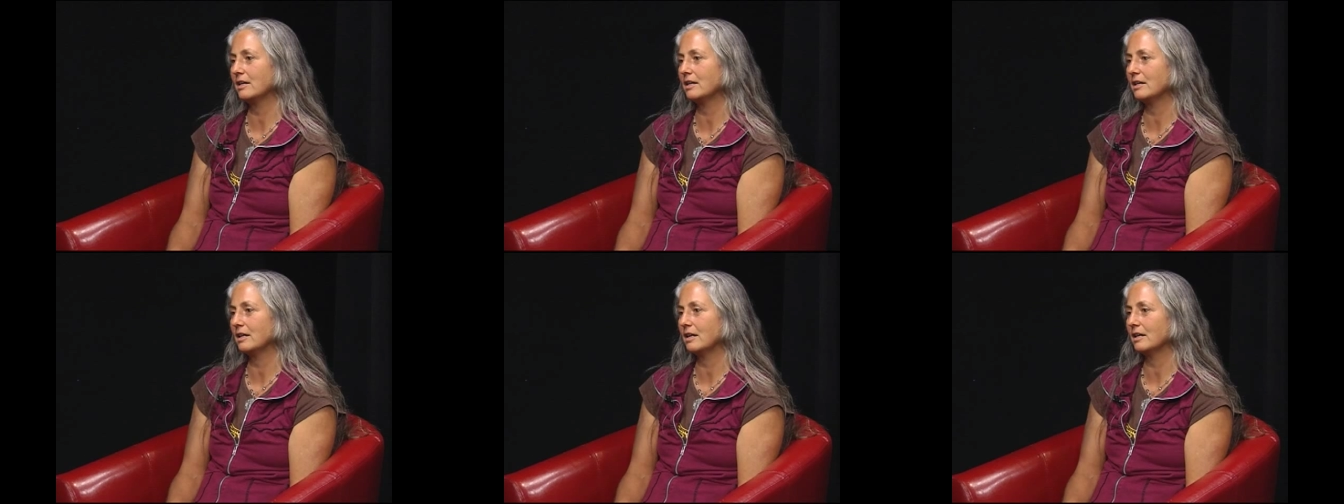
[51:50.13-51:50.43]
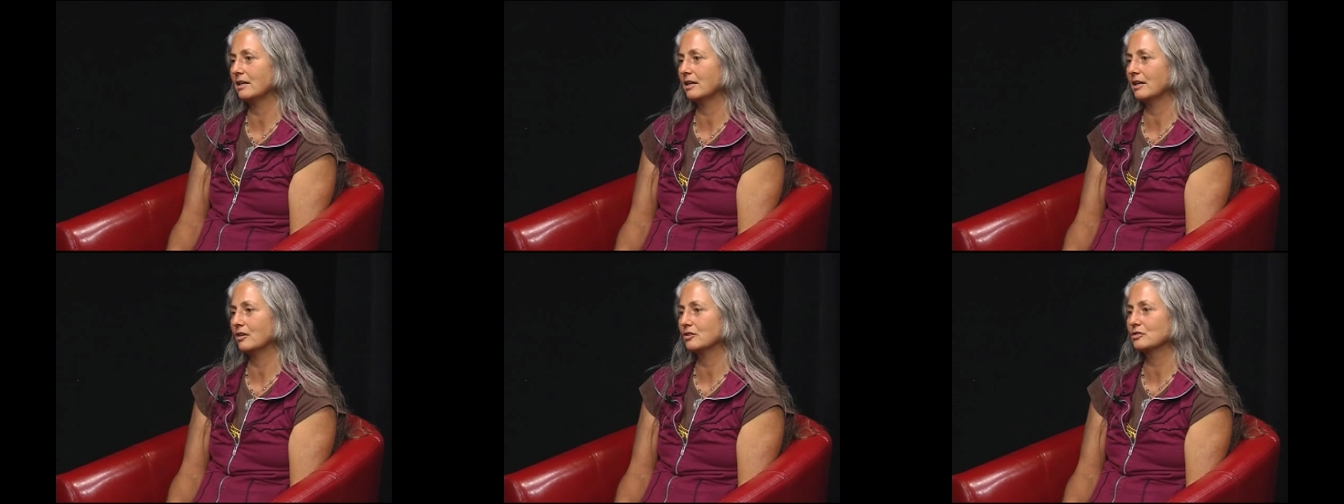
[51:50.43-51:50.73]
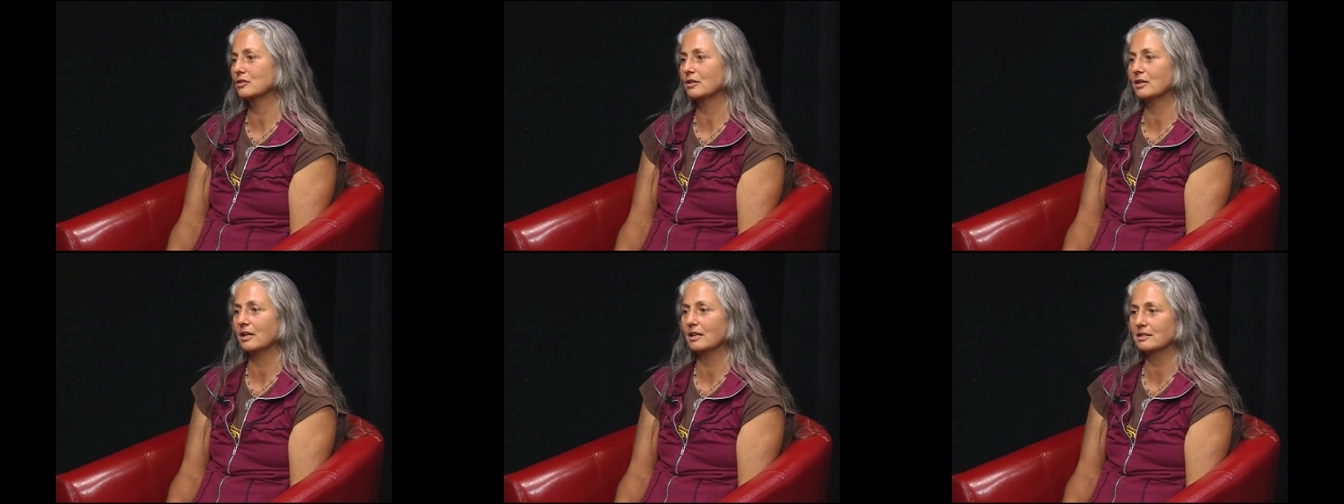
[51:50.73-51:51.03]
And I
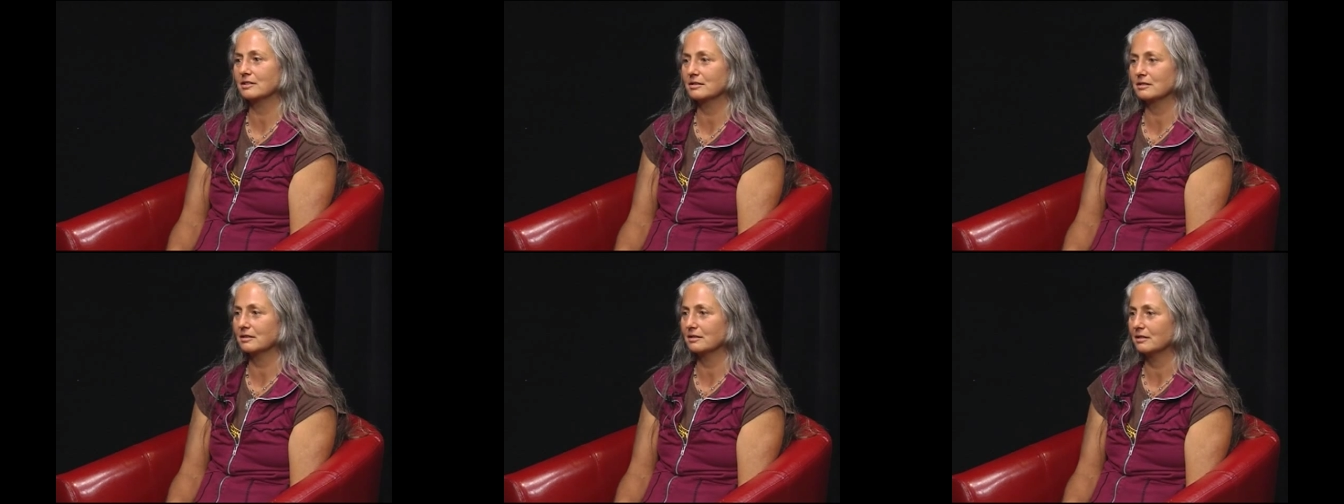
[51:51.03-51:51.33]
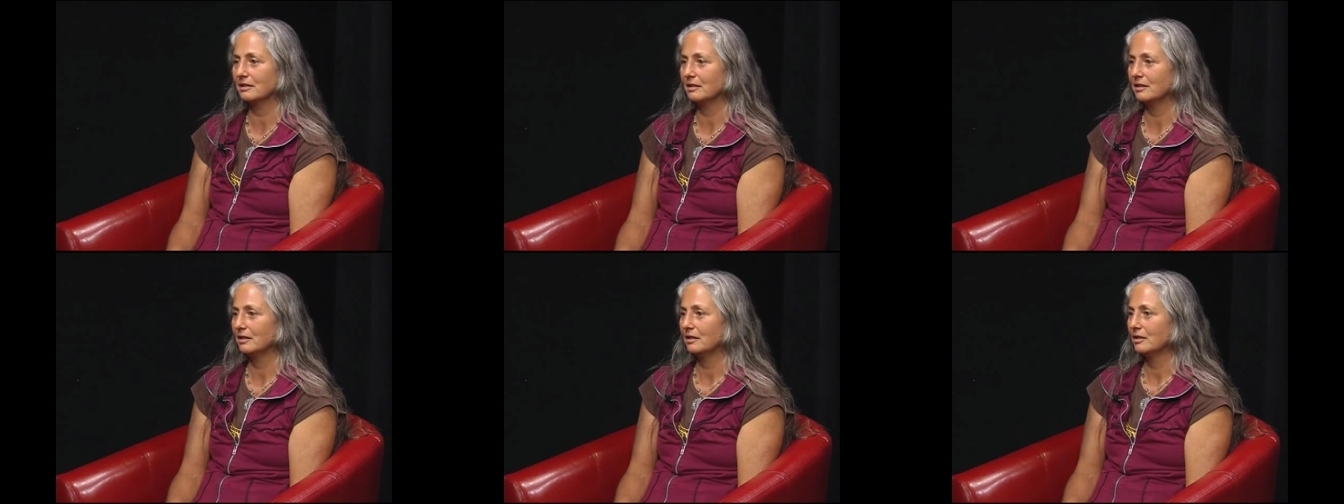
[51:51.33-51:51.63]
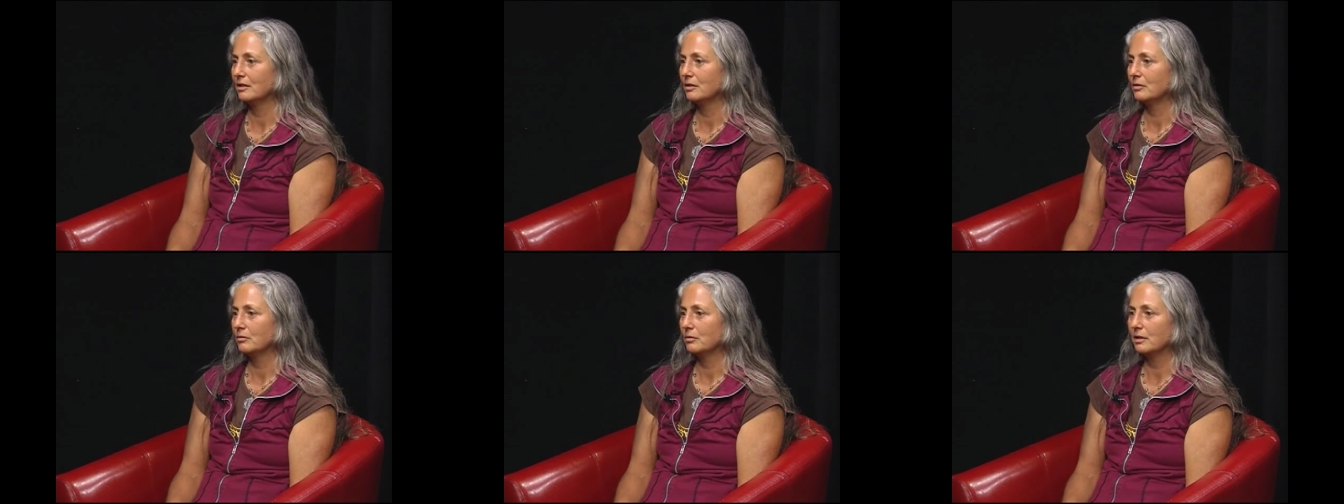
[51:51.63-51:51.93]
also like to
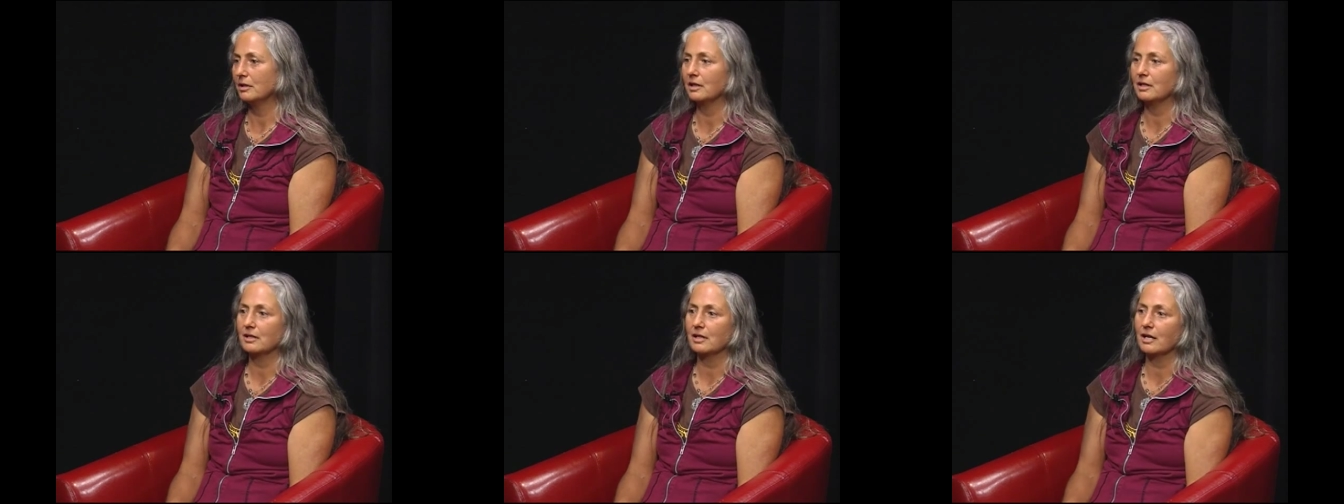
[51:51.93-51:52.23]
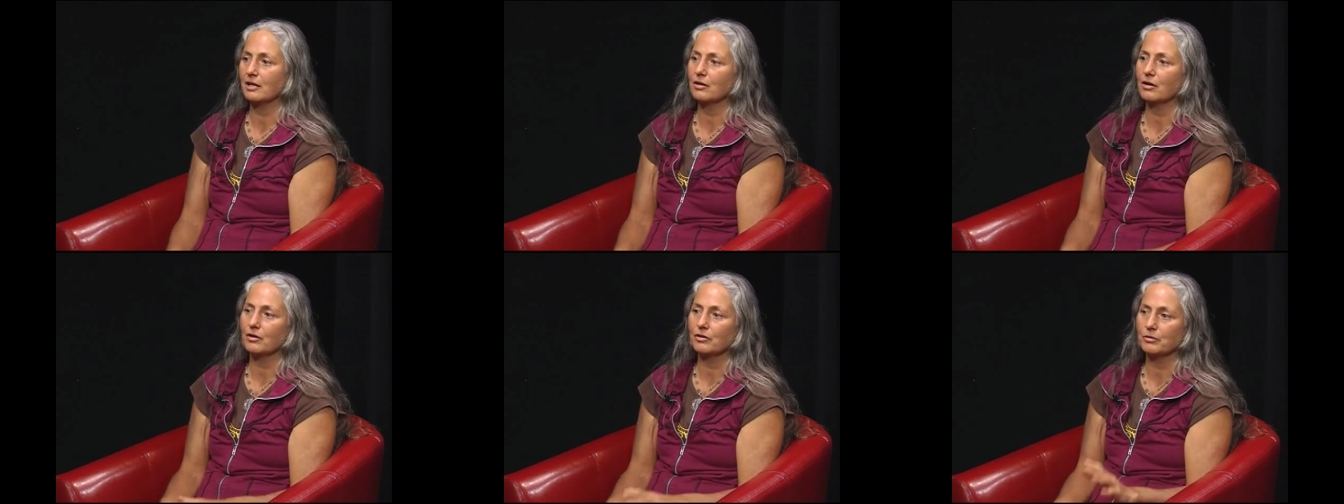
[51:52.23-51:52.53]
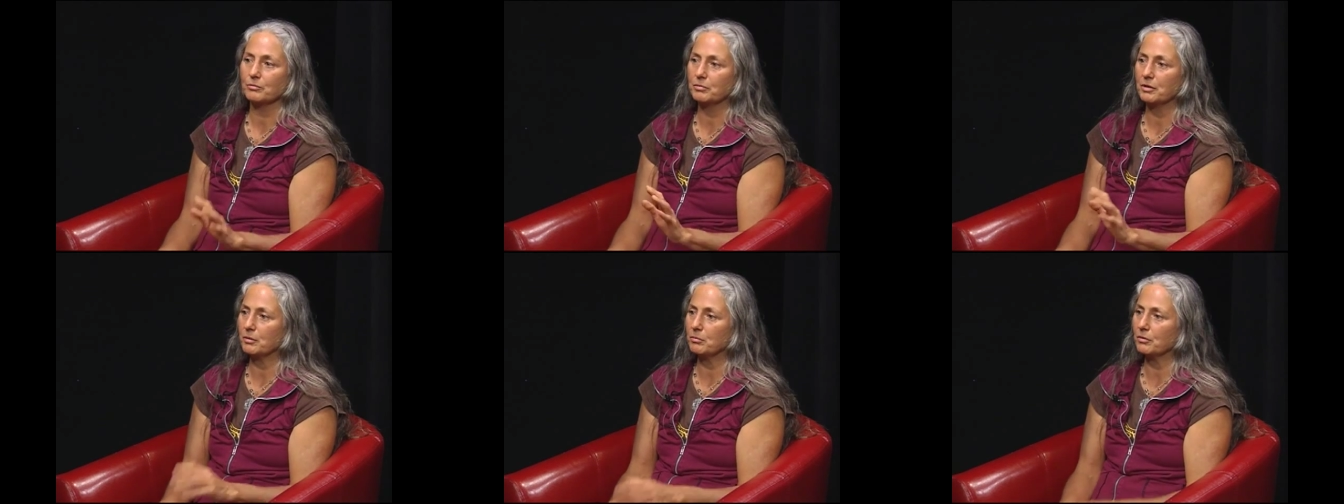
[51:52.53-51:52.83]
really thank all the
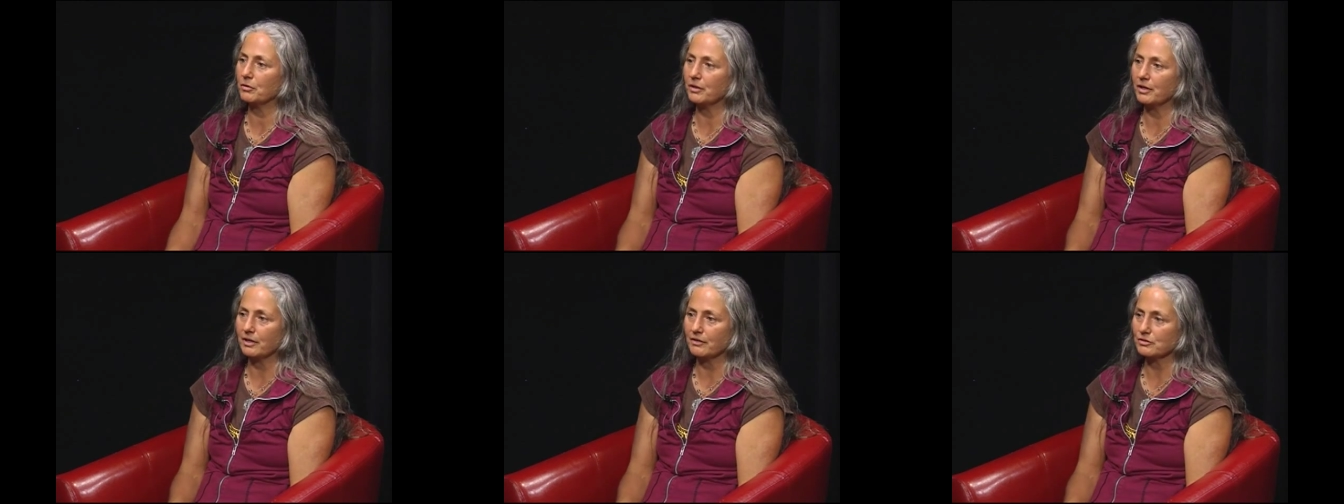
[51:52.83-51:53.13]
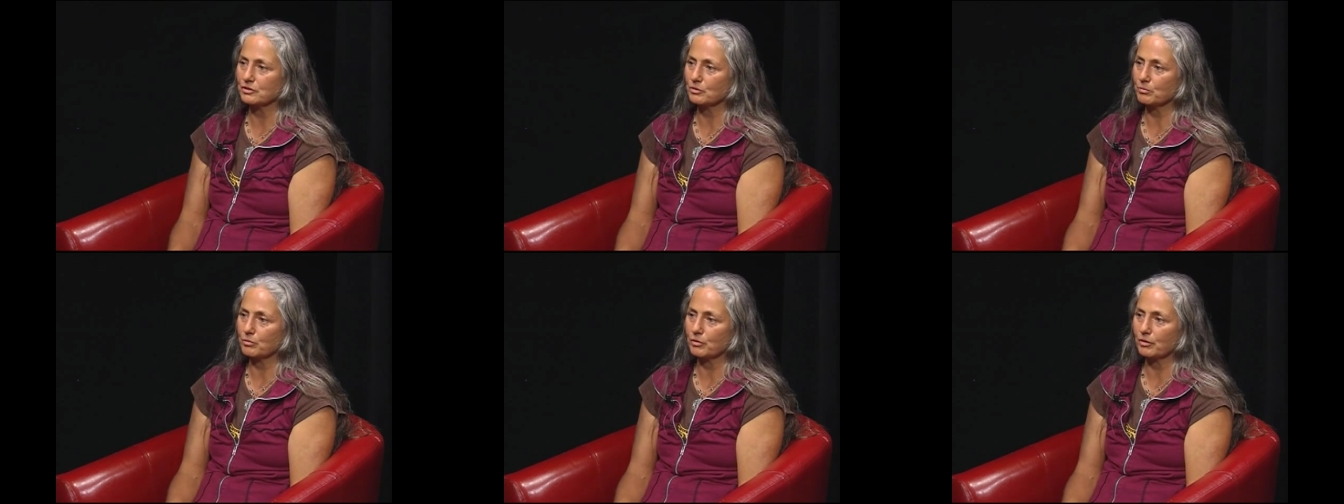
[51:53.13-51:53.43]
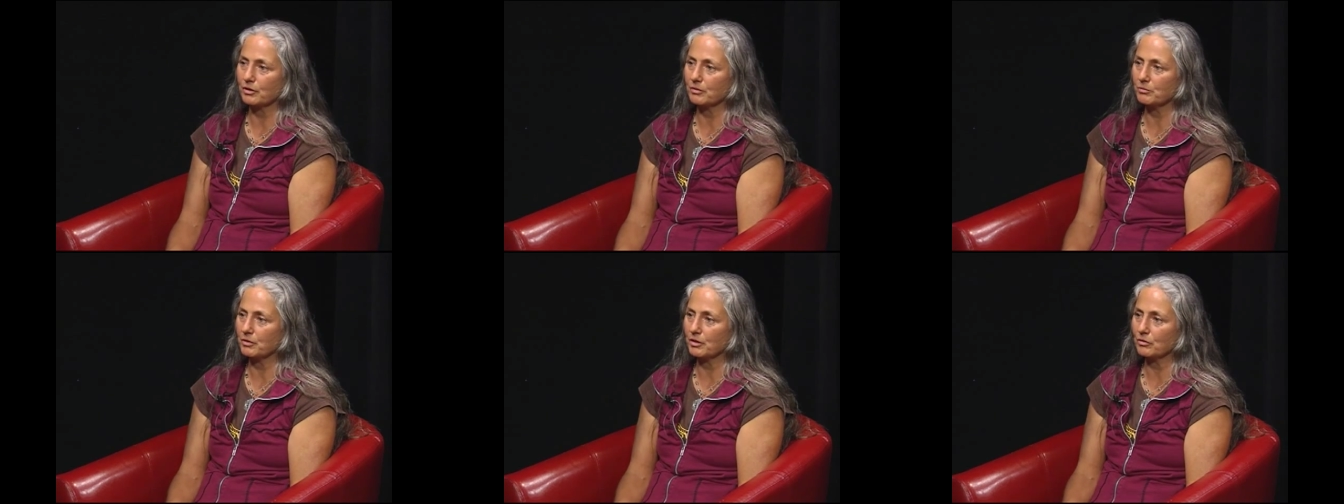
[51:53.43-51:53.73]
people that have
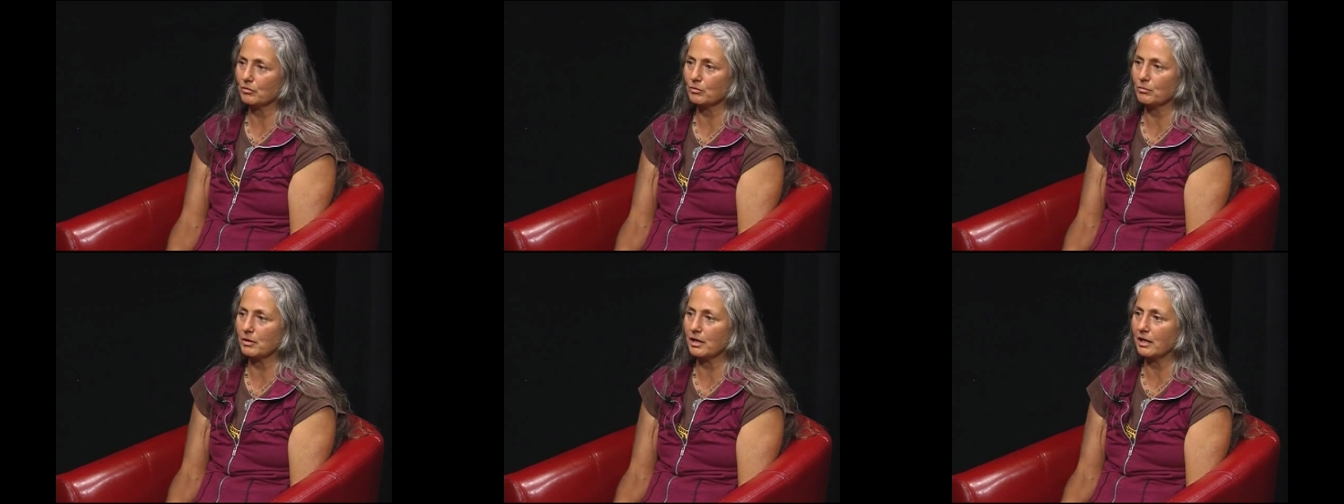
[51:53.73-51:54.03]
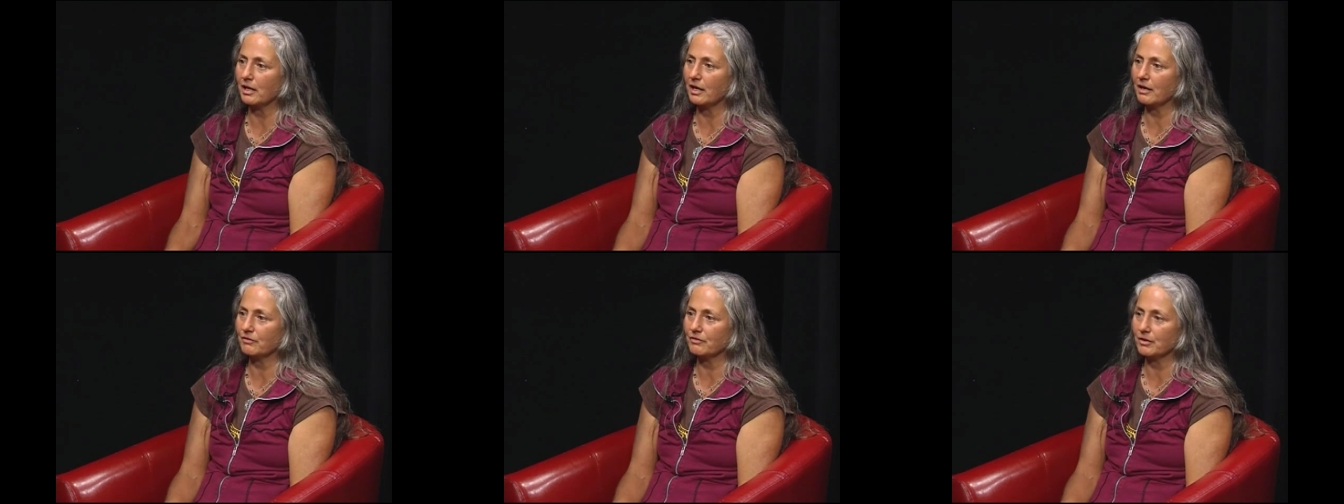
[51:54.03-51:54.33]
supported me through my life,